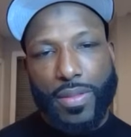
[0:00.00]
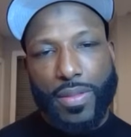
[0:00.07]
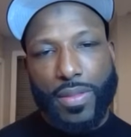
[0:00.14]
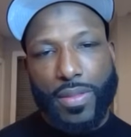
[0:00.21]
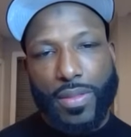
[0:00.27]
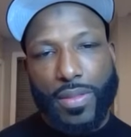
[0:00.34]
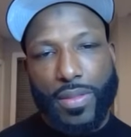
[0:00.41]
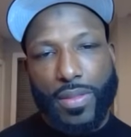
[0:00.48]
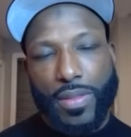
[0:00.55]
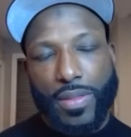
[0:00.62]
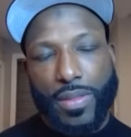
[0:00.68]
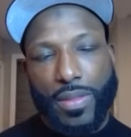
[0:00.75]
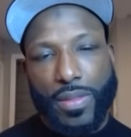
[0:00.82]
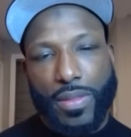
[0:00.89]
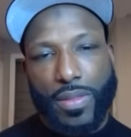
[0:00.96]

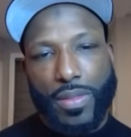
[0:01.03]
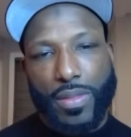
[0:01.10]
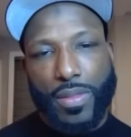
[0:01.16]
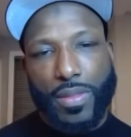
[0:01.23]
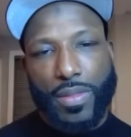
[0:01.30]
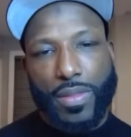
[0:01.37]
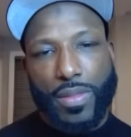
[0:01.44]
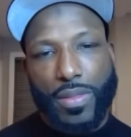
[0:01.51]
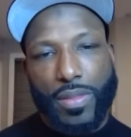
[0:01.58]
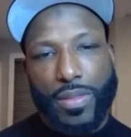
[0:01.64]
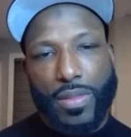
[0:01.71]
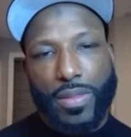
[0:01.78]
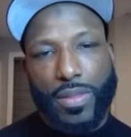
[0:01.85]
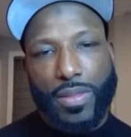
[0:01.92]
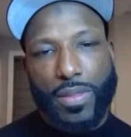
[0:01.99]

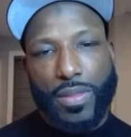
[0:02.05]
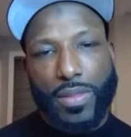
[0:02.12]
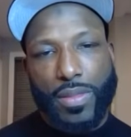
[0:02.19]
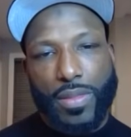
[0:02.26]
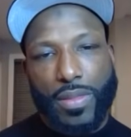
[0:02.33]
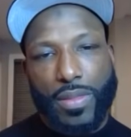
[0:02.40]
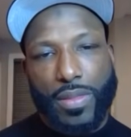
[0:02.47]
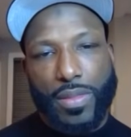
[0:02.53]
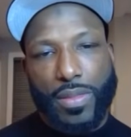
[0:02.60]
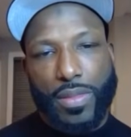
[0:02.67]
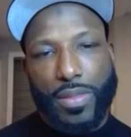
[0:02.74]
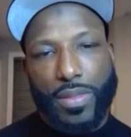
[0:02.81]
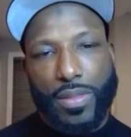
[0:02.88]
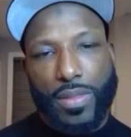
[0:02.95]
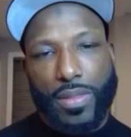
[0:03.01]

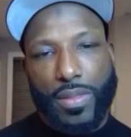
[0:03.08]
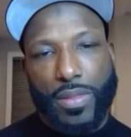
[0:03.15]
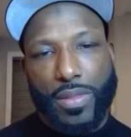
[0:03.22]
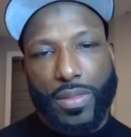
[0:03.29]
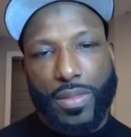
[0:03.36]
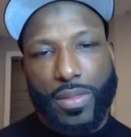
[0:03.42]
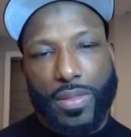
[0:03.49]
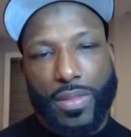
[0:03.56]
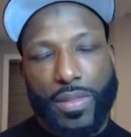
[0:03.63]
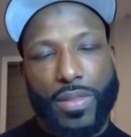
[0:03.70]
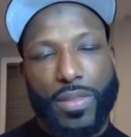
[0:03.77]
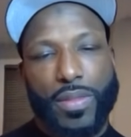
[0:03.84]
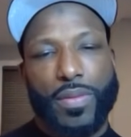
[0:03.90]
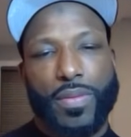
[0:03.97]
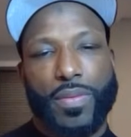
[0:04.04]

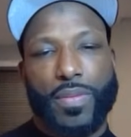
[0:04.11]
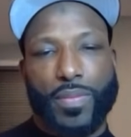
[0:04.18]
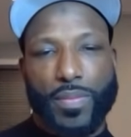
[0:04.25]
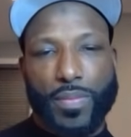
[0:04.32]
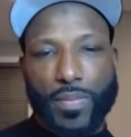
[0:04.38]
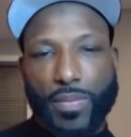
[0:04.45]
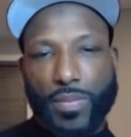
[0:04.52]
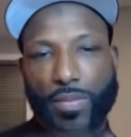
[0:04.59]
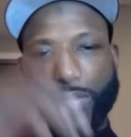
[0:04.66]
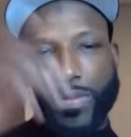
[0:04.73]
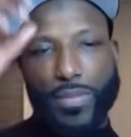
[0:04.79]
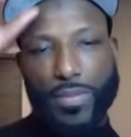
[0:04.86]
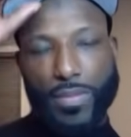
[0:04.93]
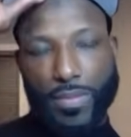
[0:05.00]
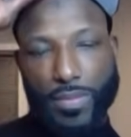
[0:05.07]

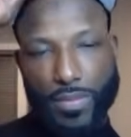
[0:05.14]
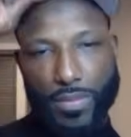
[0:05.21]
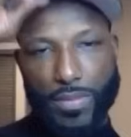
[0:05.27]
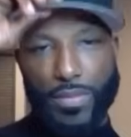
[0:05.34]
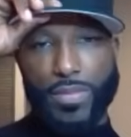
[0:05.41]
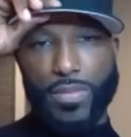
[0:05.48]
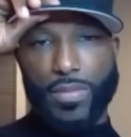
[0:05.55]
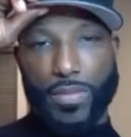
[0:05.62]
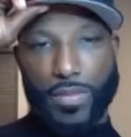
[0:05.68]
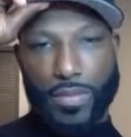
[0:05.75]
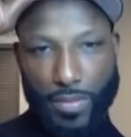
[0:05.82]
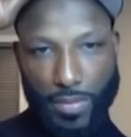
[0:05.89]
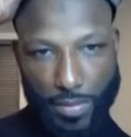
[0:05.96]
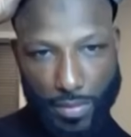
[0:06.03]
[no speech]